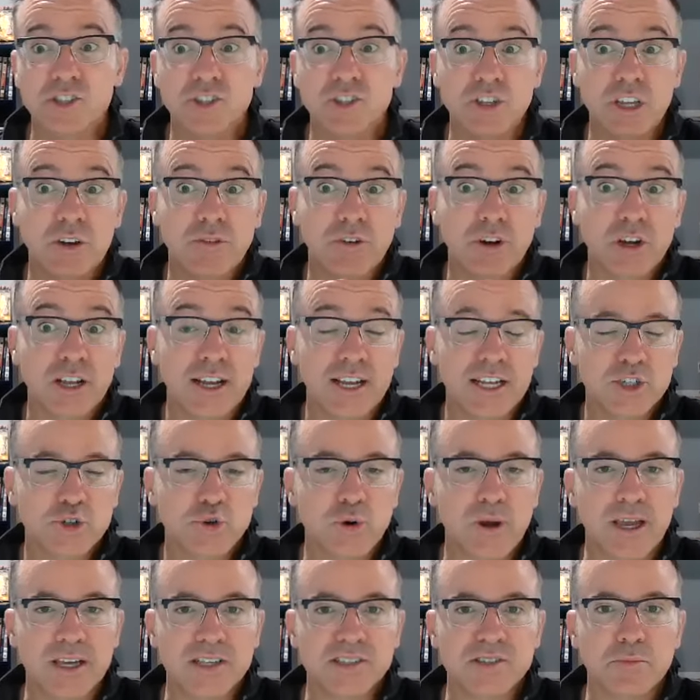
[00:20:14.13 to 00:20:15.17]
Do you have your
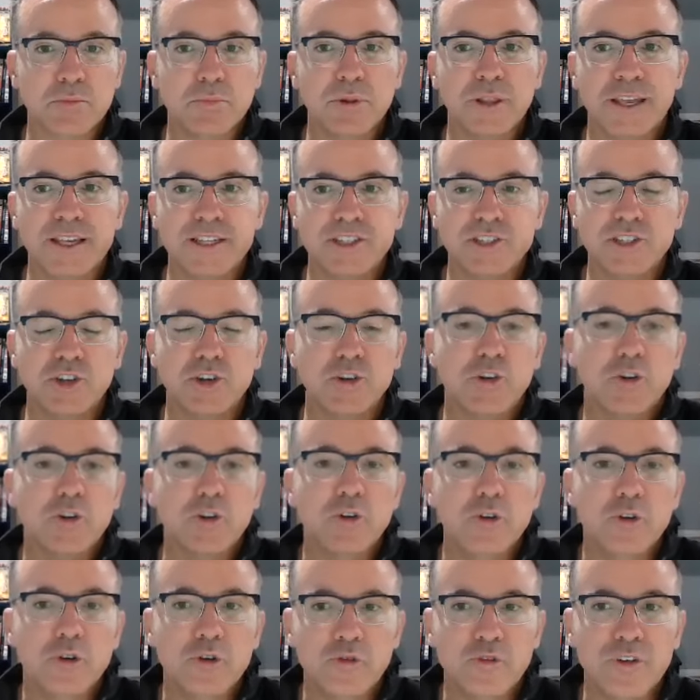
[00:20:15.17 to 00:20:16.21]
contracts in place? Do you know
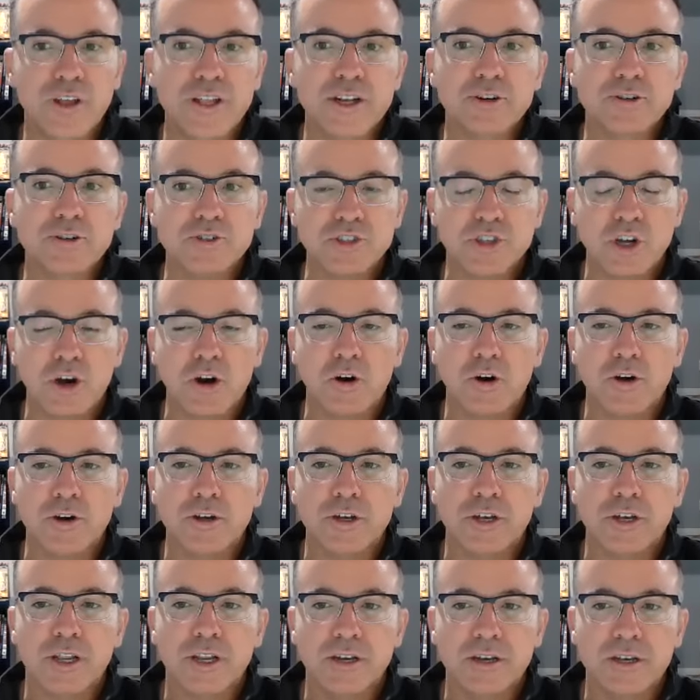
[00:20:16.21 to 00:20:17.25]
who your vendors are
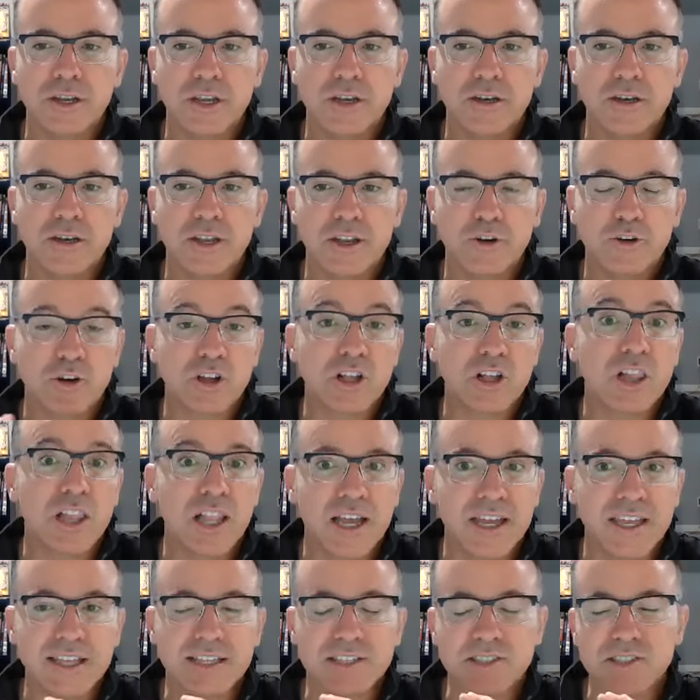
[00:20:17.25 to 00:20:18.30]
and, and, and, and your
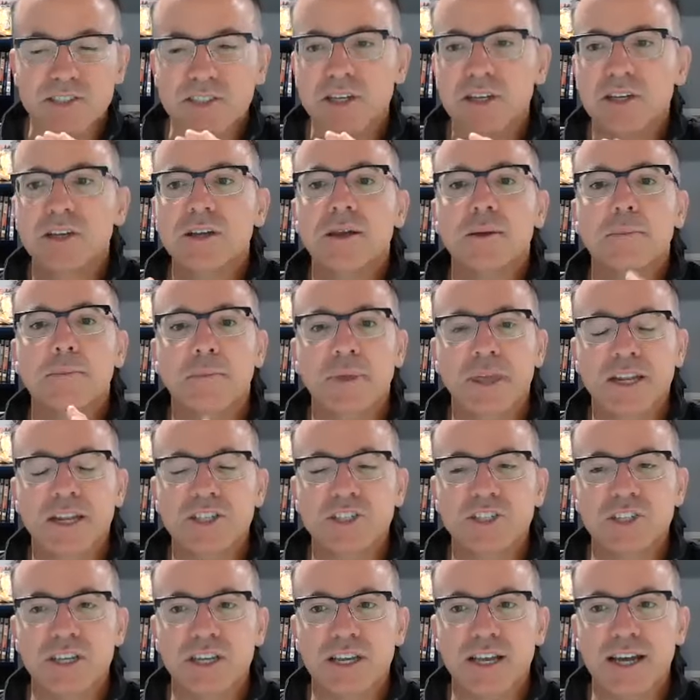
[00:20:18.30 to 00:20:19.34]
clients?
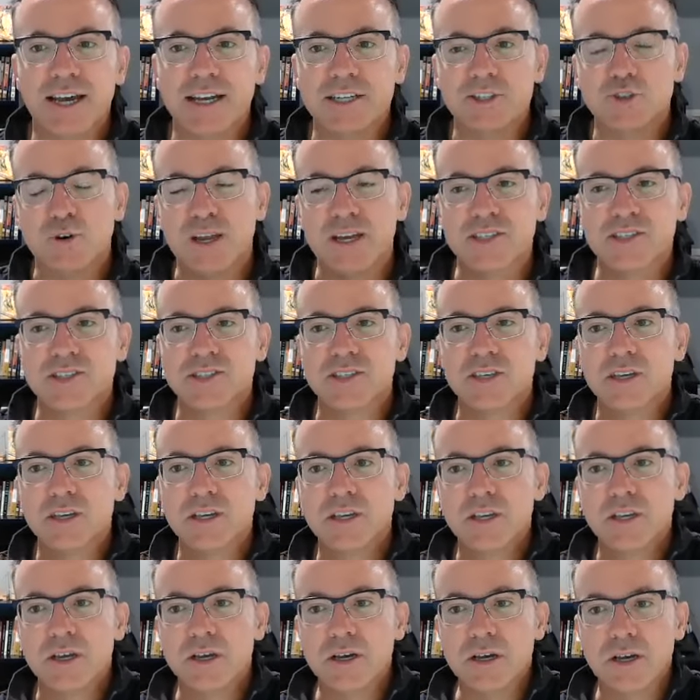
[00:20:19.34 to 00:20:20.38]
Managing contracts,
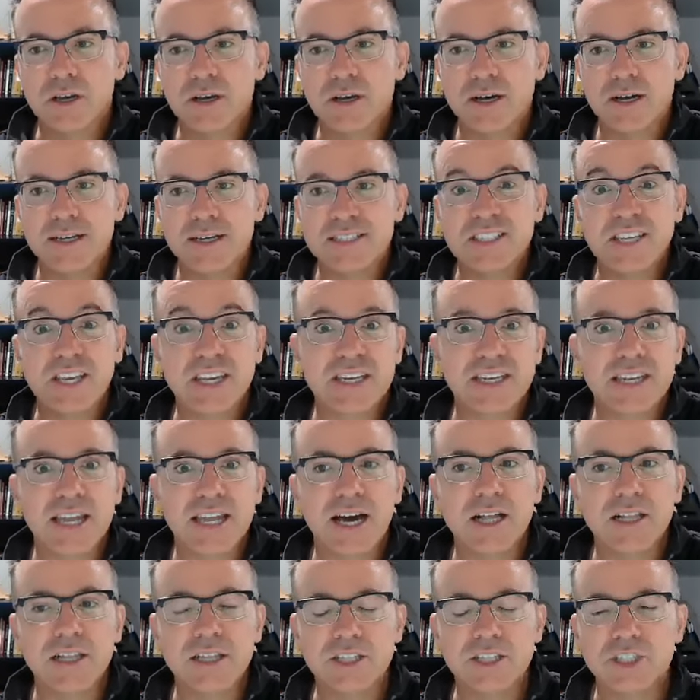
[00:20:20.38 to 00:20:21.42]
uh,
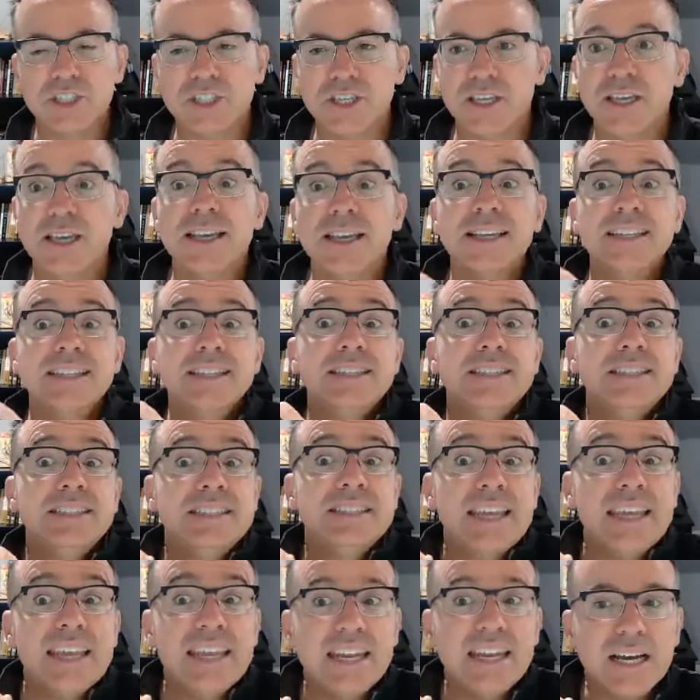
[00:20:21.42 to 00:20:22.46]
technology,
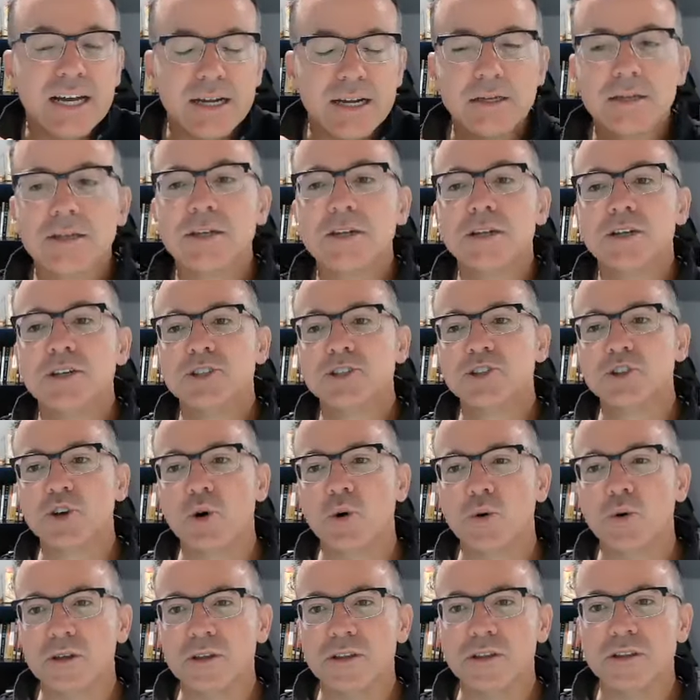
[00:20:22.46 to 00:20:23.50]
data.
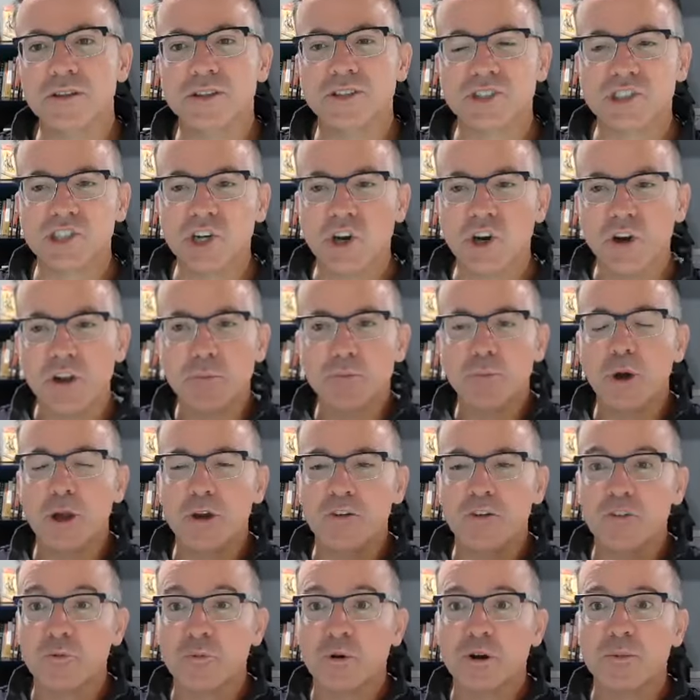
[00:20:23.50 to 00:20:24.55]
So the starting
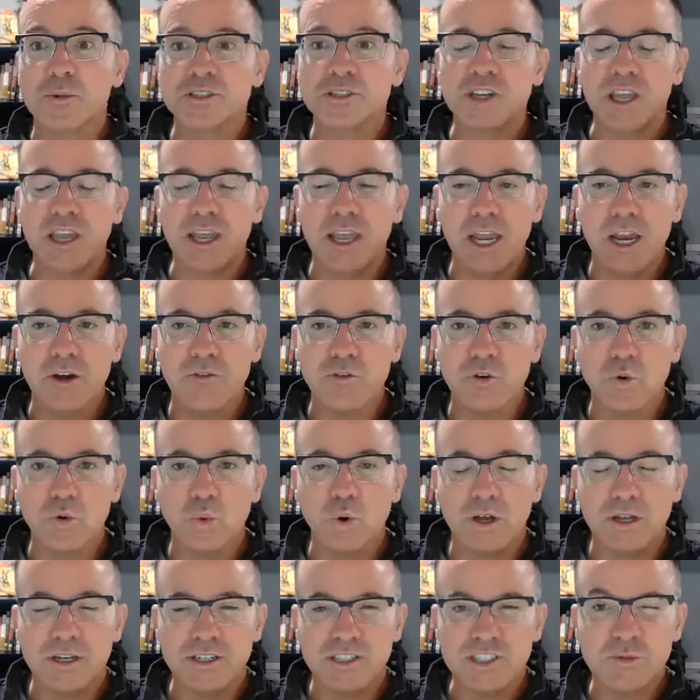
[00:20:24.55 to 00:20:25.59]
point for pretty much
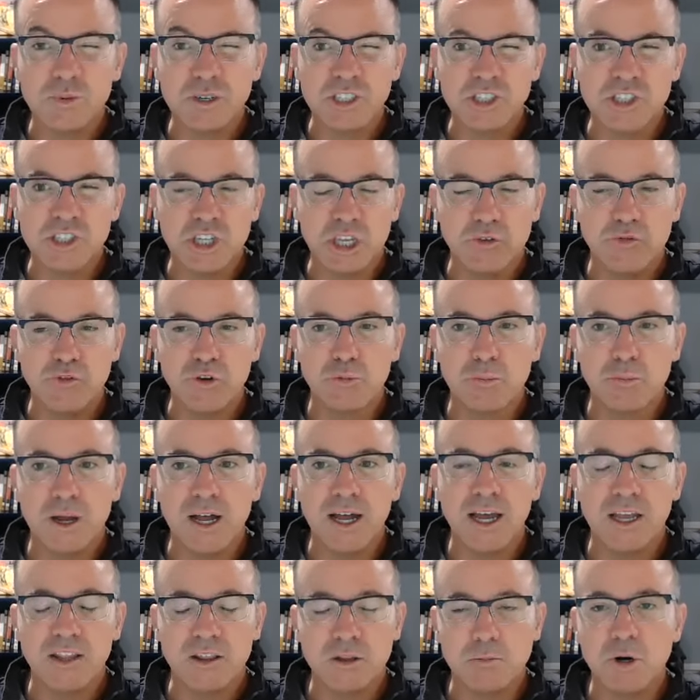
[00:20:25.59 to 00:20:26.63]
everyone, especially if you're
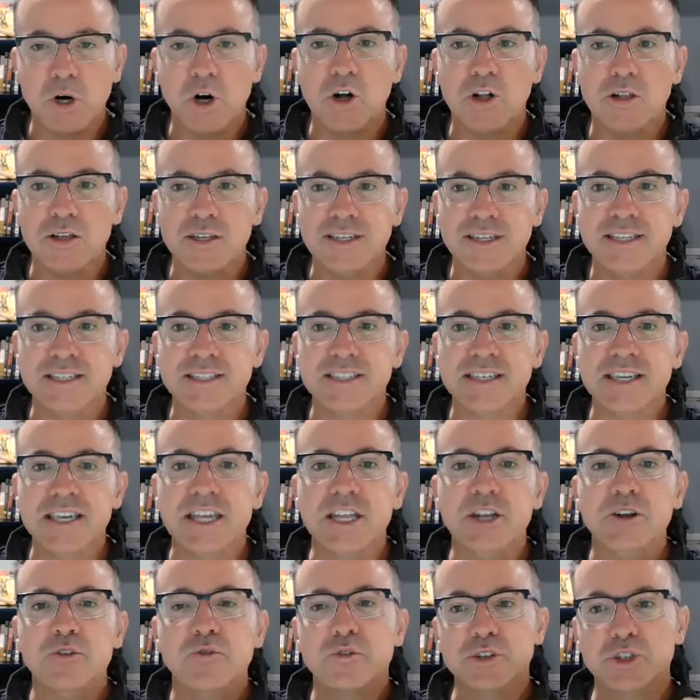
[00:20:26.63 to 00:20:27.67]
behind the ball, is
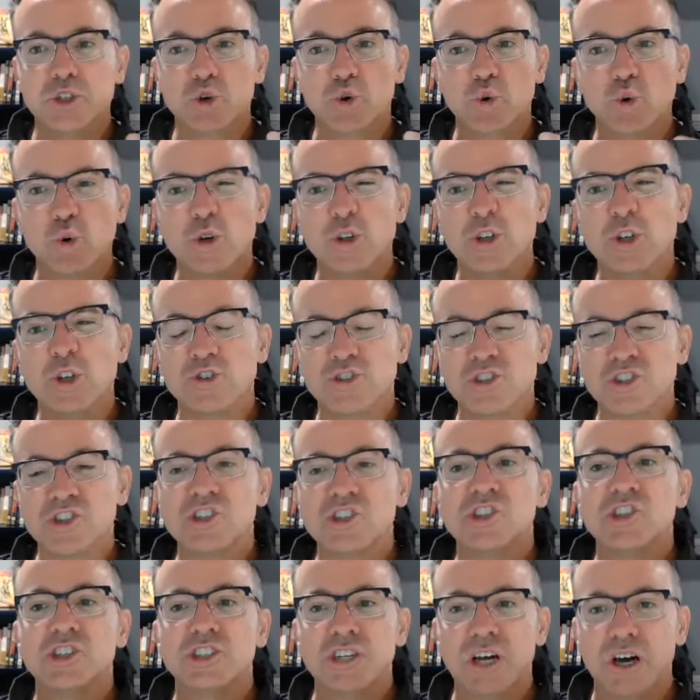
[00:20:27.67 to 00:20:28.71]
inventory your
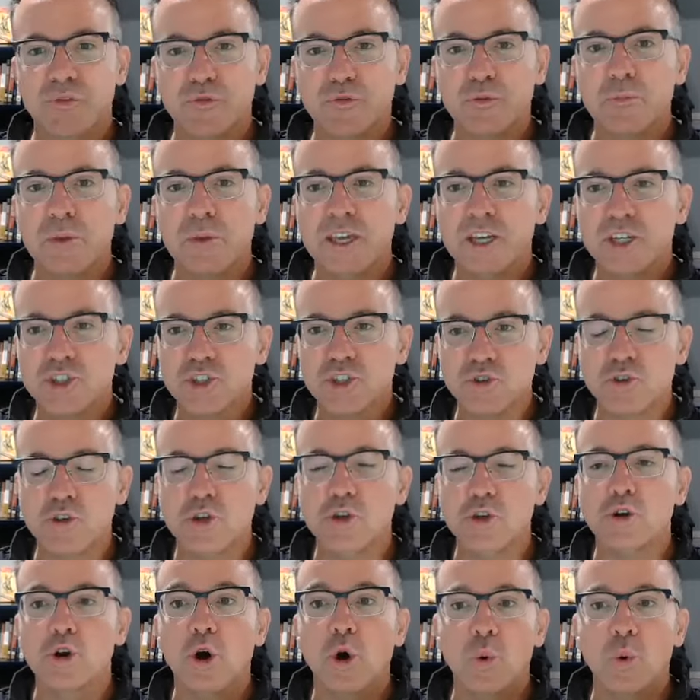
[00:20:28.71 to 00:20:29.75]
stuff. Make sure
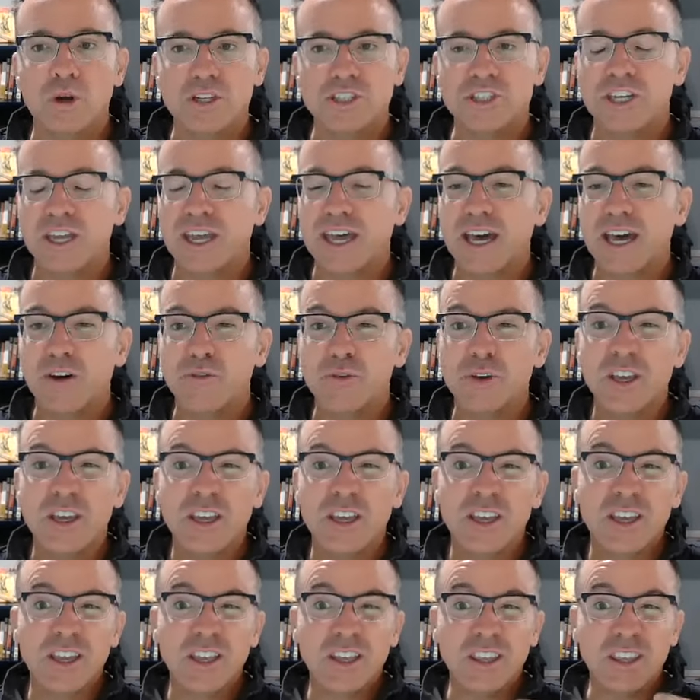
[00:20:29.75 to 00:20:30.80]
you know what you have.
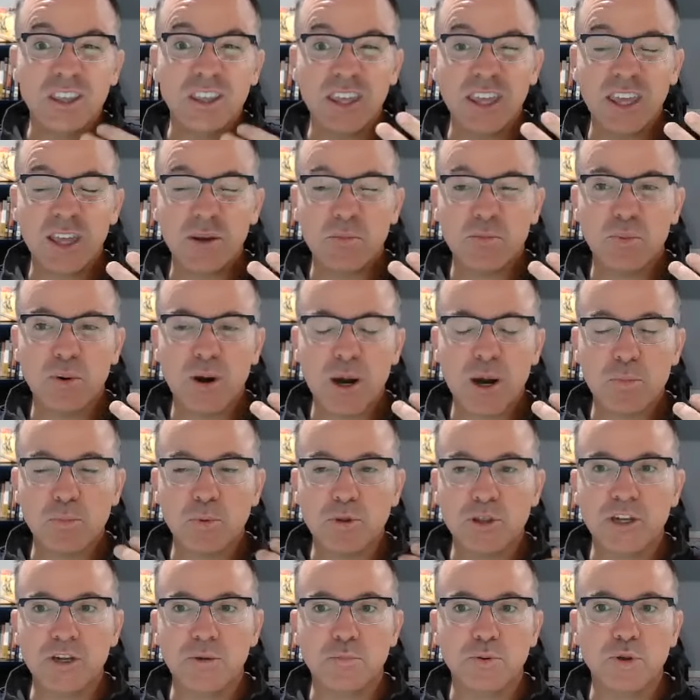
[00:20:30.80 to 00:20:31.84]
You can't
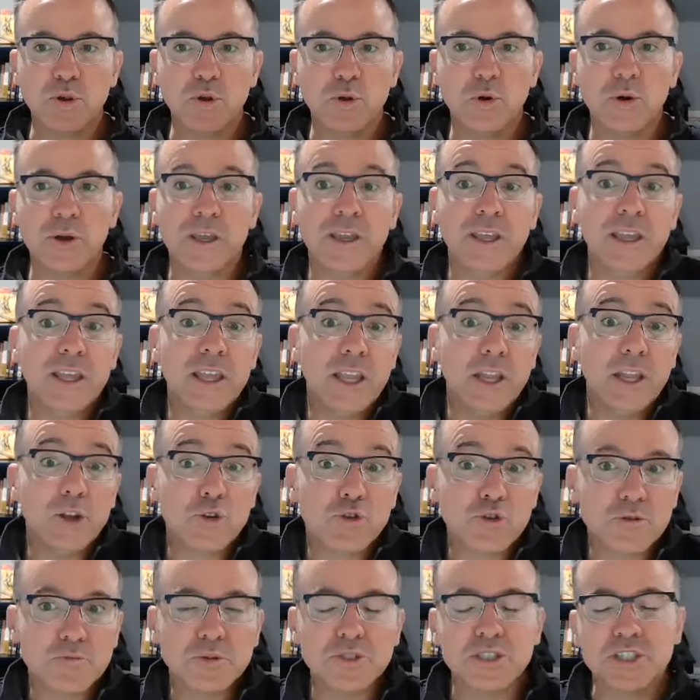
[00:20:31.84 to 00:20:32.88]
properly deploy
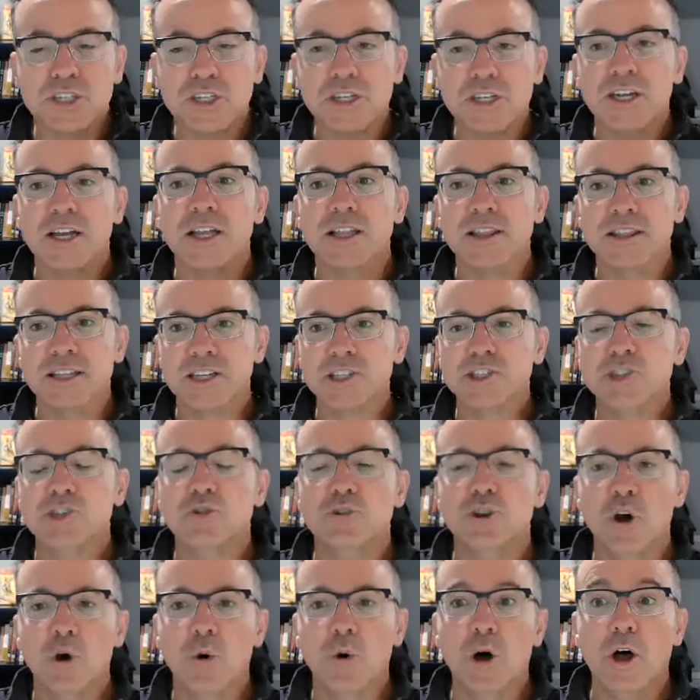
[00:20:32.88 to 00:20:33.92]
encryption unless you
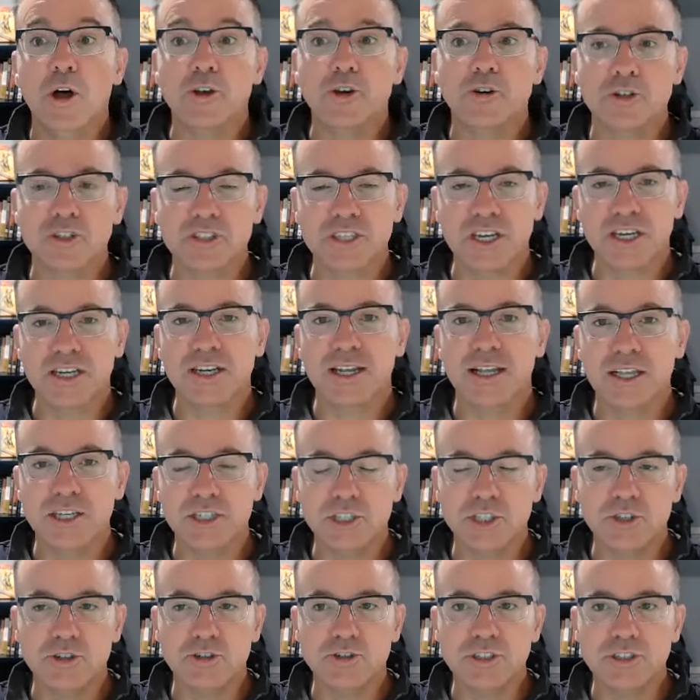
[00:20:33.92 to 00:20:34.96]
know all your
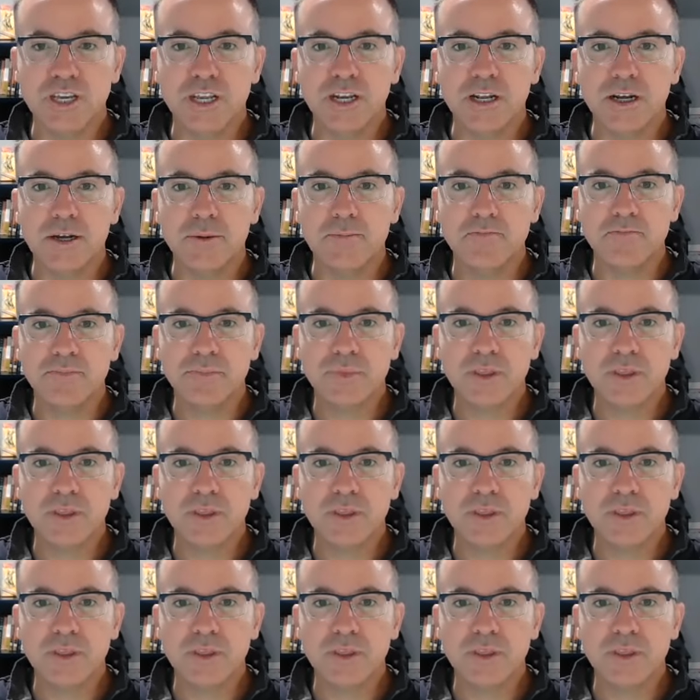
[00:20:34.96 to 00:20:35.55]
technology and your data.